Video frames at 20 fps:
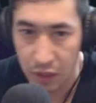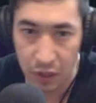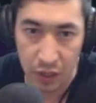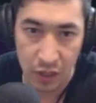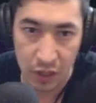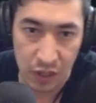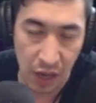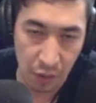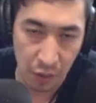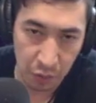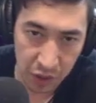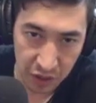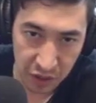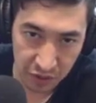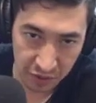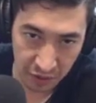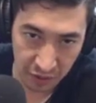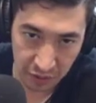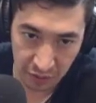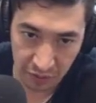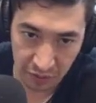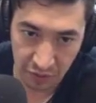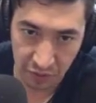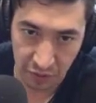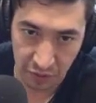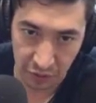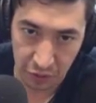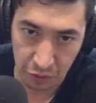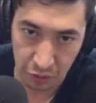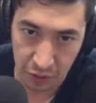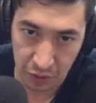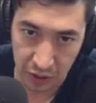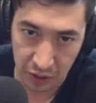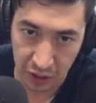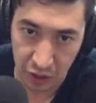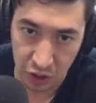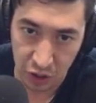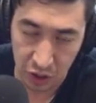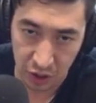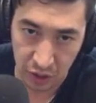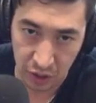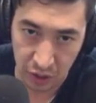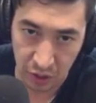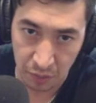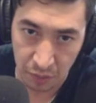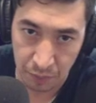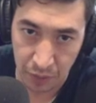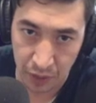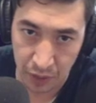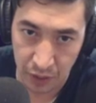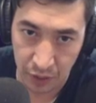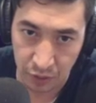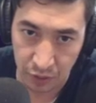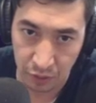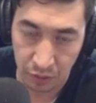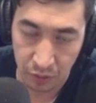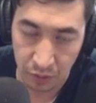Yeah, I wouldn't say this is accumulation here, but it's